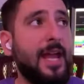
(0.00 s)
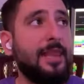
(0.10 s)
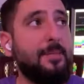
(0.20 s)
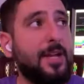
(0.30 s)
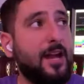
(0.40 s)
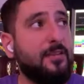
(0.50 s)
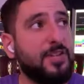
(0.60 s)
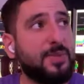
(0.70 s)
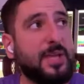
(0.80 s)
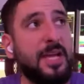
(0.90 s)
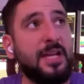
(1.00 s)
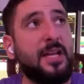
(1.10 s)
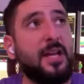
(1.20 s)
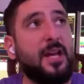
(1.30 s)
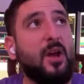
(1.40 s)
And let me kind of explain
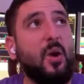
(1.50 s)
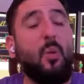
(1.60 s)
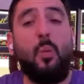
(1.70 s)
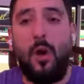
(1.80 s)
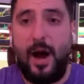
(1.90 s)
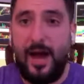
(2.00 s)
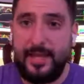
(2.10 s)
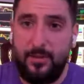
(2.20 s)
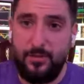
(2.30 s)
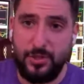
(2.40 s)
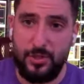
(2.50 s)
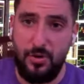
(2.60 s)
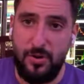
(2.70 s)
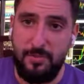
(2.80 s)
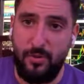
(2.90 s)
why that was
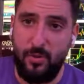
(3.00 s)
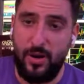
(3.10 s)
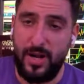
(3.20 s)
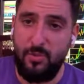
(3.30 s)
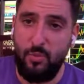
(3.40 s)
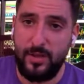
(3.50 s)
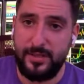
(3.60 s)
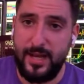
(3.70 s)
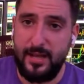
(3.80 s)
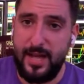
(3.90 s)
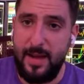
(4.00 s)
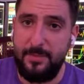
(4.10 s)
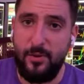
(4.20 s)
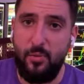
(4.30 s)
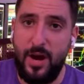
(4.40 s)
so important and what the hell
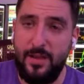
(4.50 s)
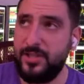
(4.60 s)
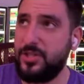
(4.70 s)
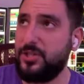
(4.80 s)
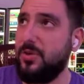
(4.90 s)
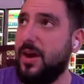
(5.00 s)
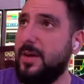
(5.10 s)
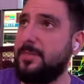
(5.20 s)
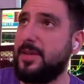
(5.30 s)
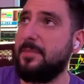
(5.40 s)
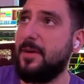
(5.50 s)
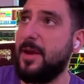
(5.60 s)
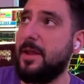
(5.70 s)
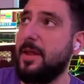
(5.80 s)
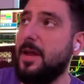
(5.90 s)
happened and why this is so hyped up,
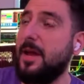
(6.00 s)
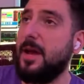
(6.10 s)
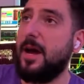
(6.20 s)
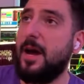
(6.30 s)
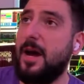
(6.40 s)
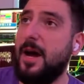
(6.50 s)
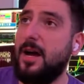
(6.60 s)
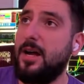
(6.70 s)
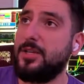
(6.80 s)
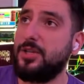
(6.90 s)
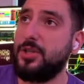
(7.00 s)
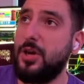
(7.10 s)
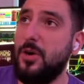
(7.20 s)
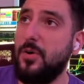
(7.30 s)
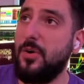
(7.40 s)
right? Uh,
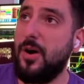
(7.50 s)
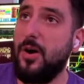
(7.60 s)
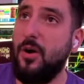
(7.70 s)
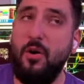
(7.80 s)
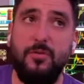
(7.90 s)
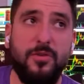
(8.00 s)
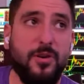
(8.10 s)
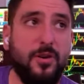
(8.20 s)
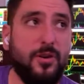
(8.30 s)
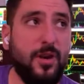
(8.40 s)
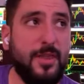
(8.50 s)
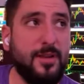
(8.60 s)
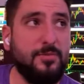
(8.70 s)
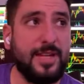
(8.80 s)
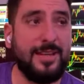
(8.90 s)
so over, I
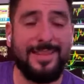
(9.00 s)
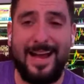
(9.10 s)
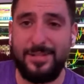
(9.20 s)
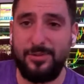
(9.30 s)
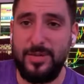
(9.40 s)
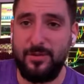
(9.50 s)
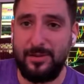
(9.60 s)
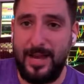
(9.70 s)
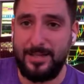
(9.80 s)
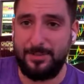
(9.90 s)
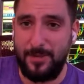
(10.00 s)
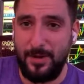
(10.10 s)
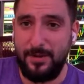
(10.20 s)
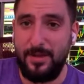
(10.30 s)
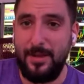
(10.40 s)
think it was like last week or last
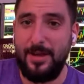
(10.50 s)
month,